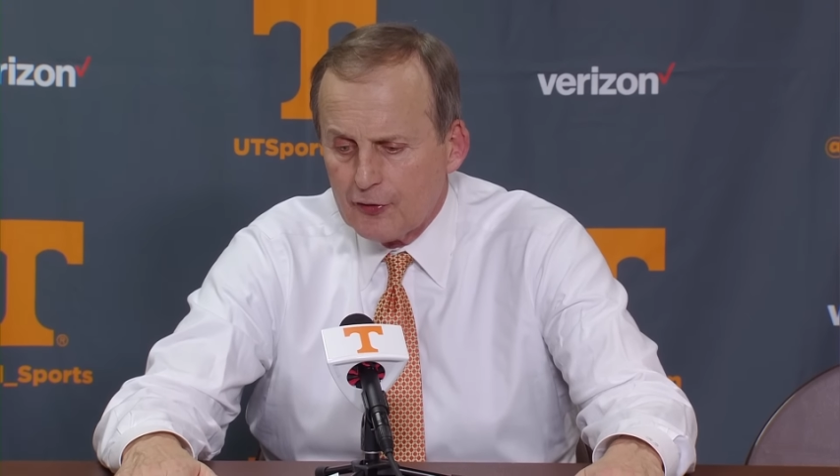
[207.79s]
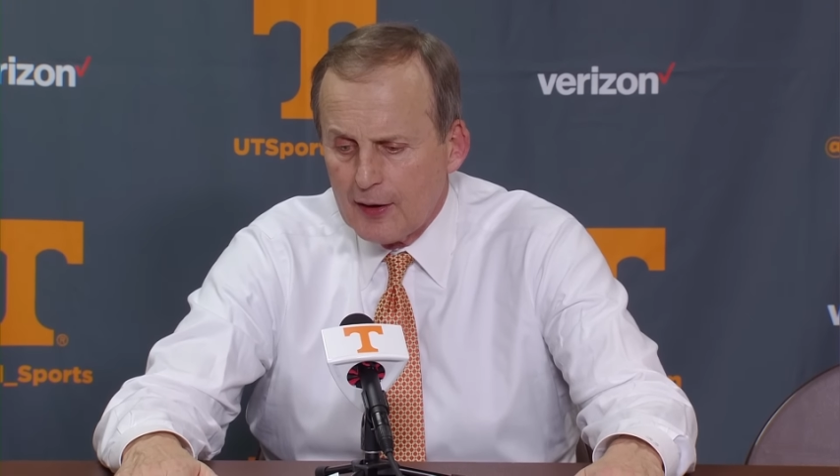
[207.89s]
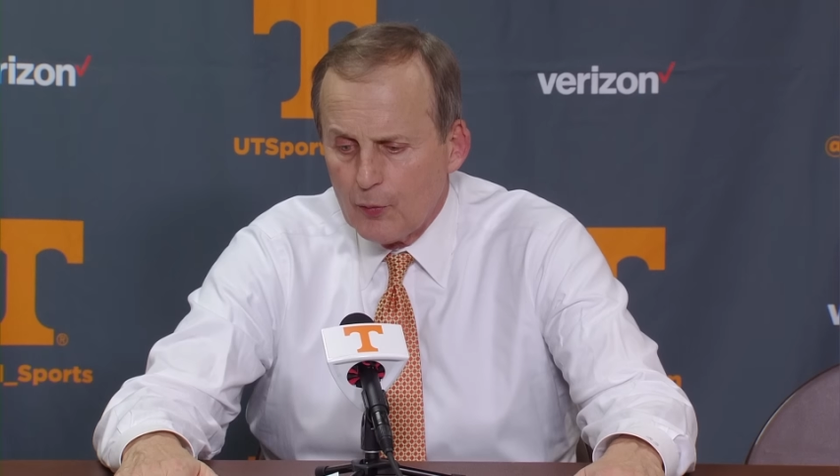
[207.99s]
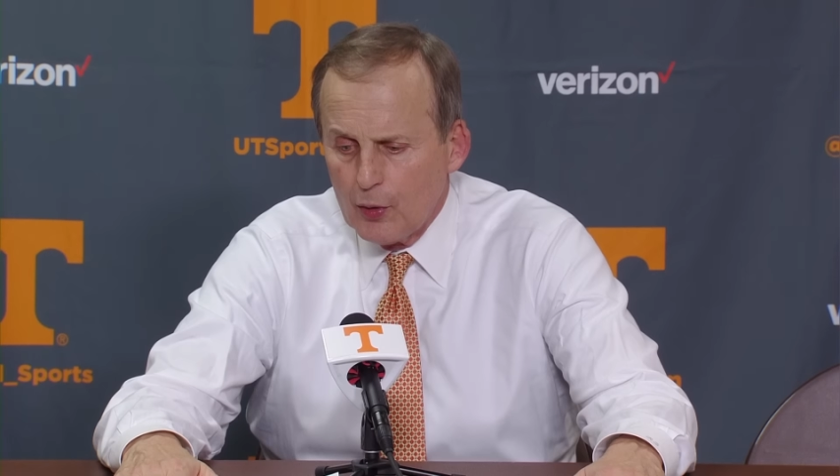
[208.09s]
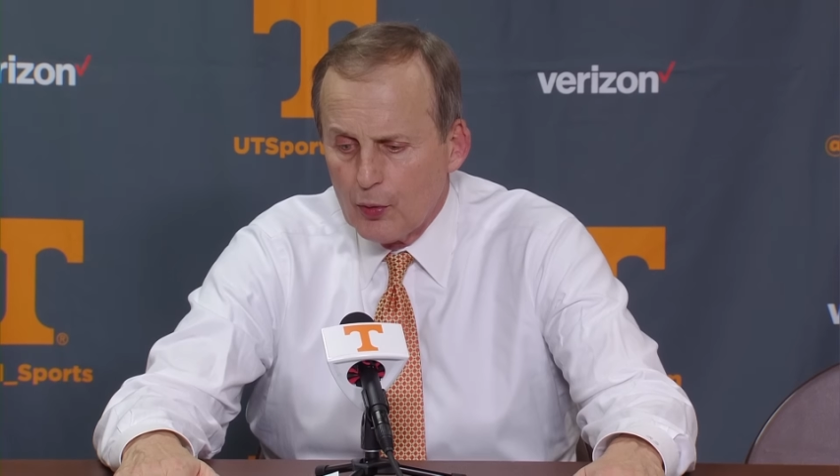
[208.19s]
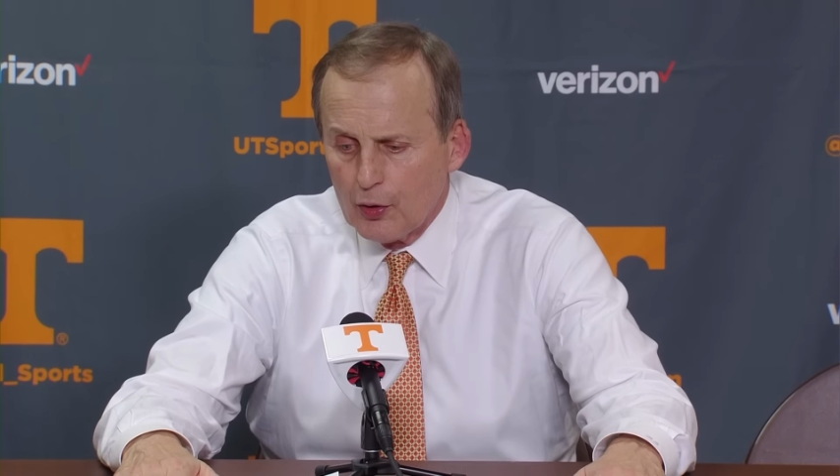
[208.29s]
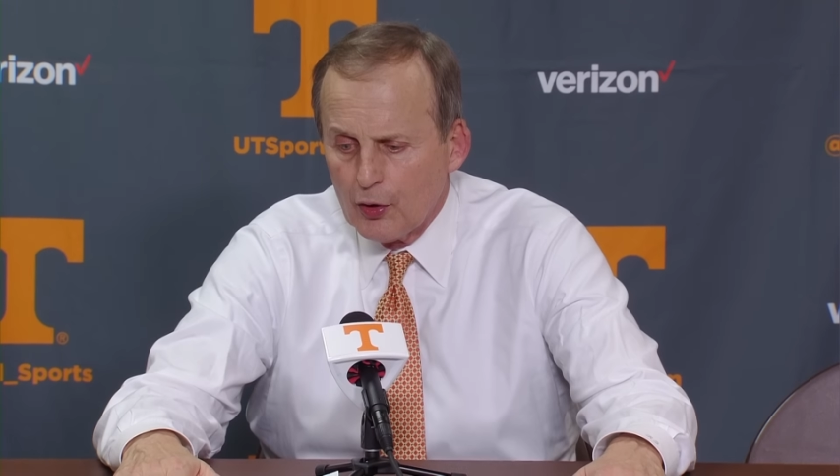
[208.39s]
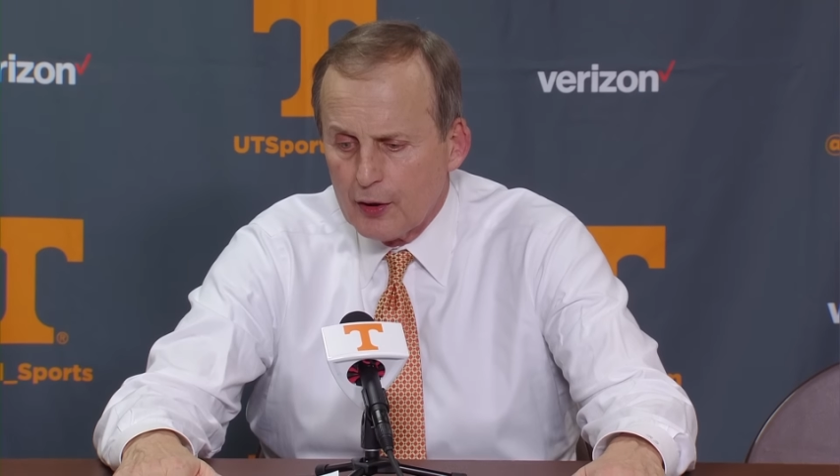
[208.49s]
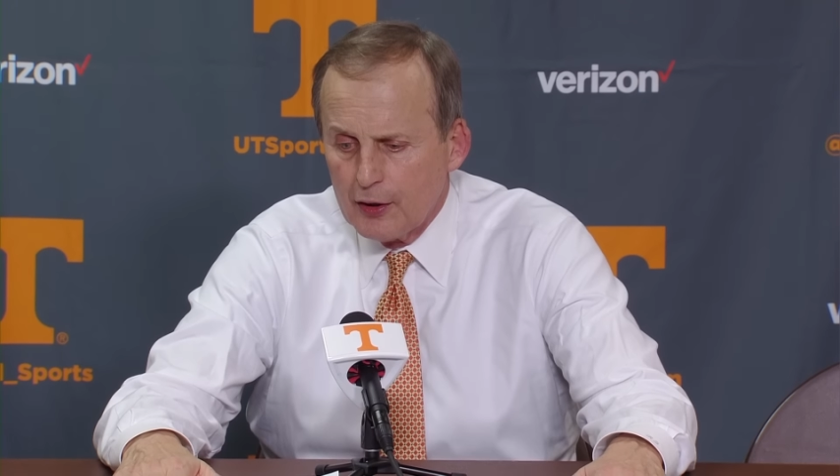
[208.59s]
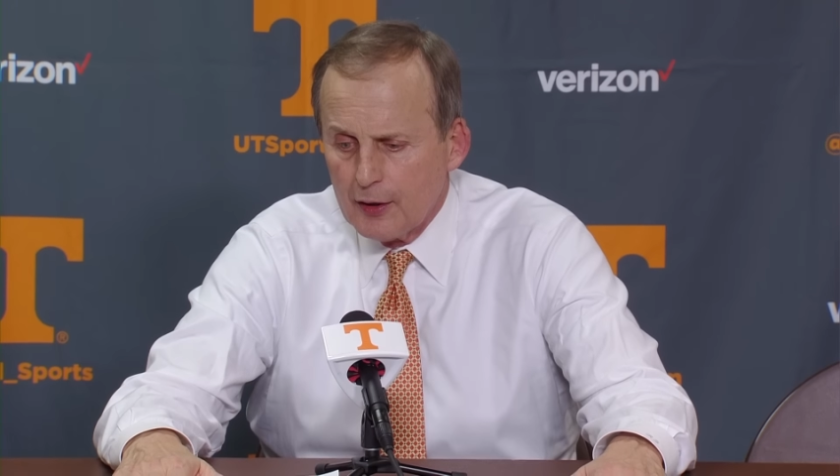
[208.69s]
said, we were
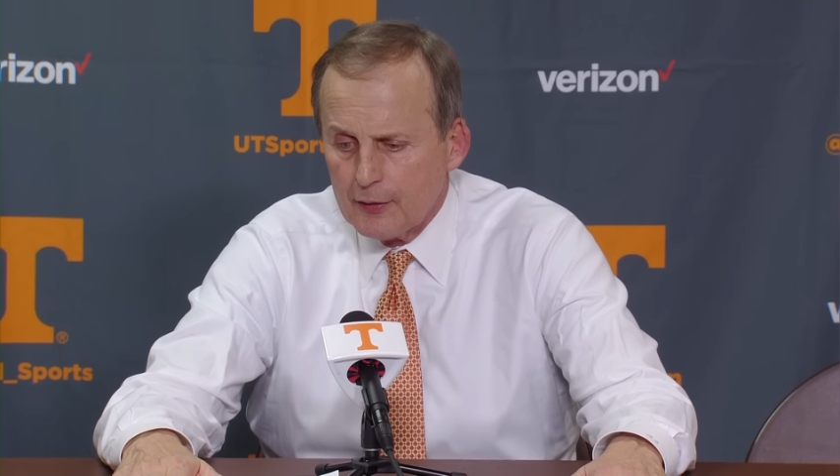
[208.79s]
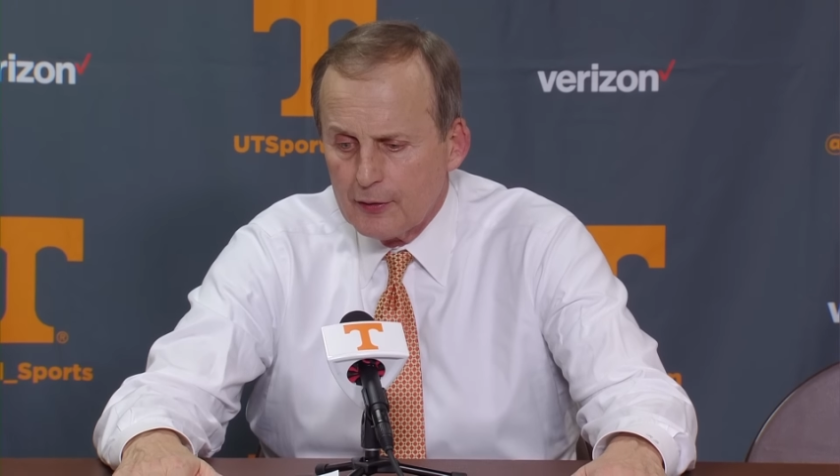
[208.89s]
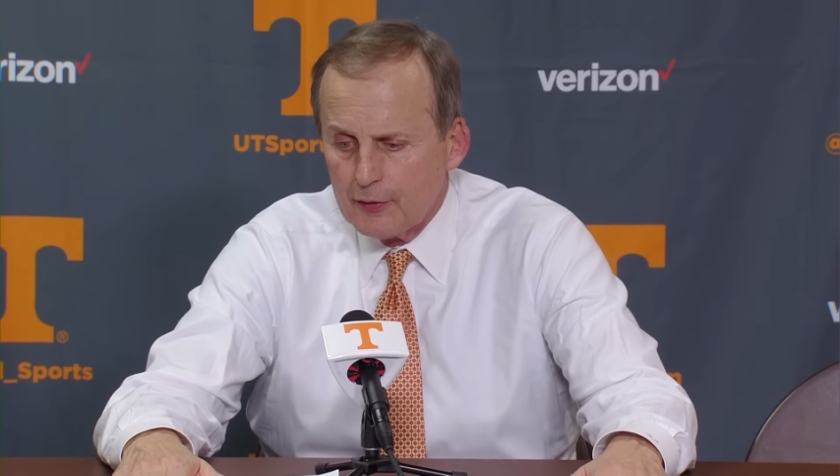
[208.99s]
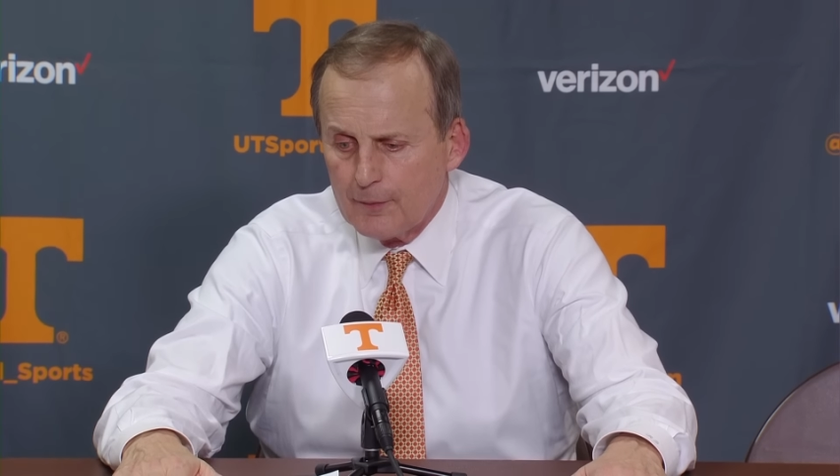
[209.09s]
looking to